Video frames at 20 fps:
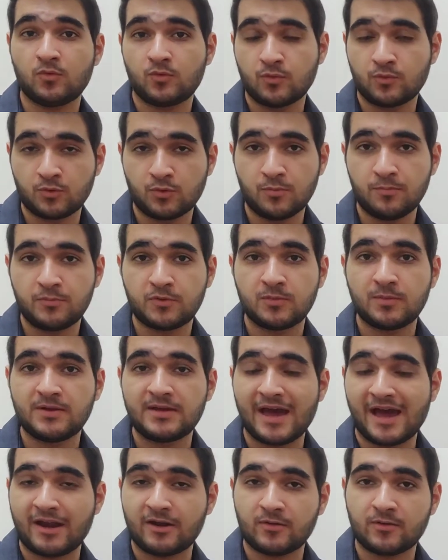group to be
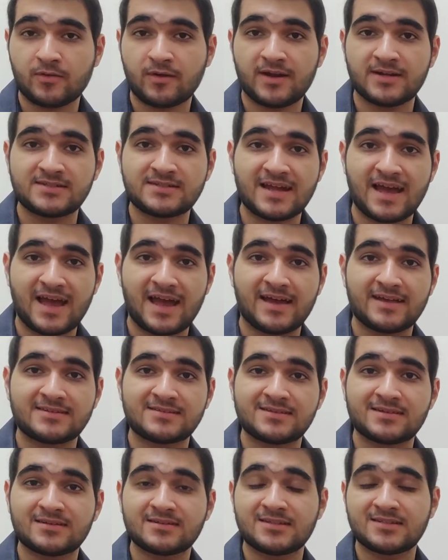categorized as
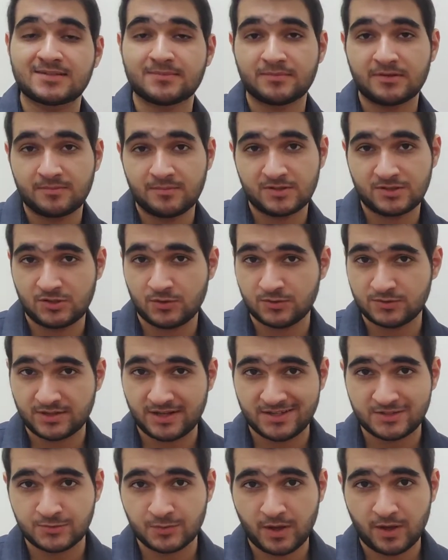dissimilar materials
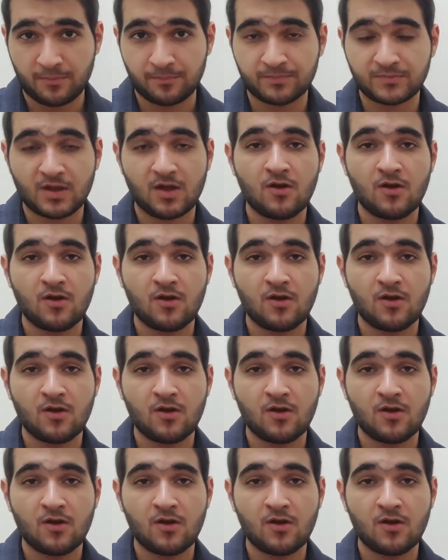as well.